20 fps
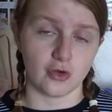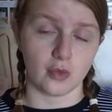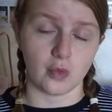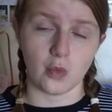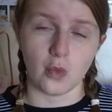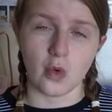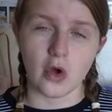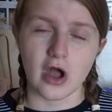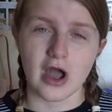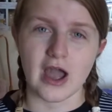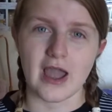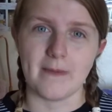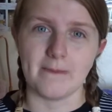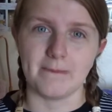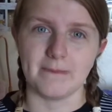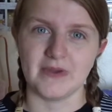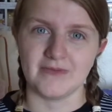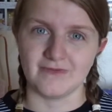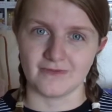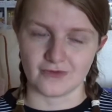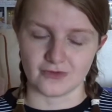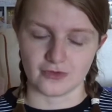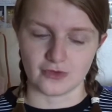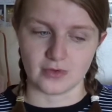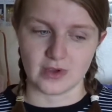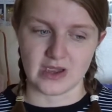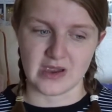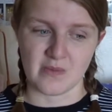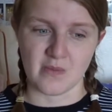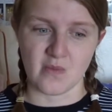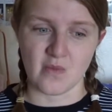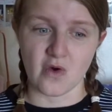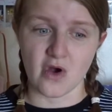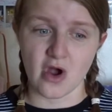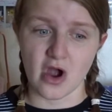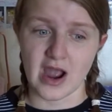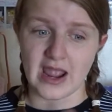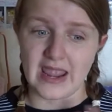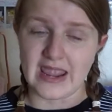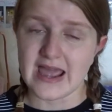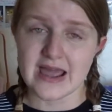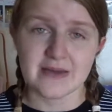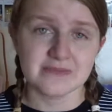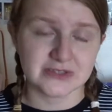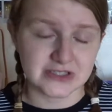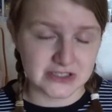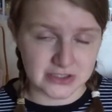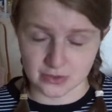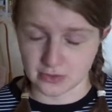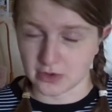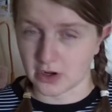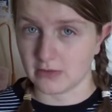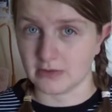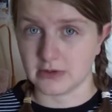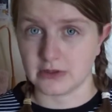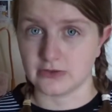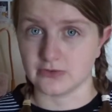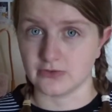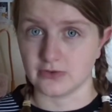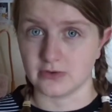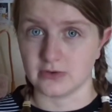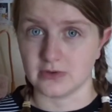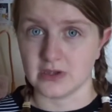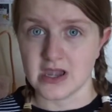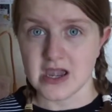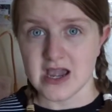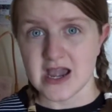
of what I've been through and what I am still going through.